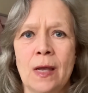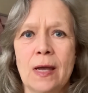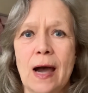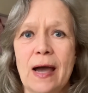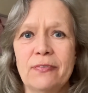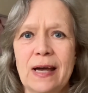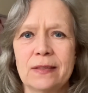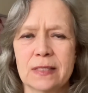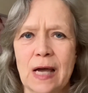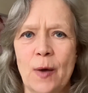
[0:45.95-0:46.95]
I've had
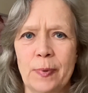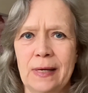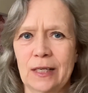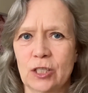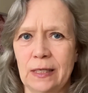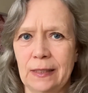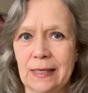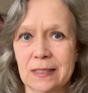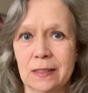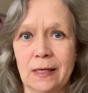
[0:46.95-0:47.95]
this happen actually
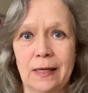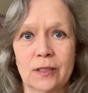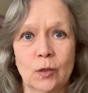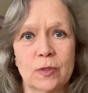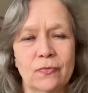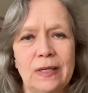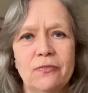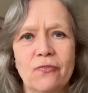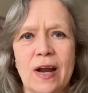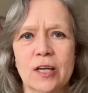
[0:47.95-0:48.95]
yesterday, so it's really
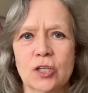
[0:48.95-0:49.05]
fresh,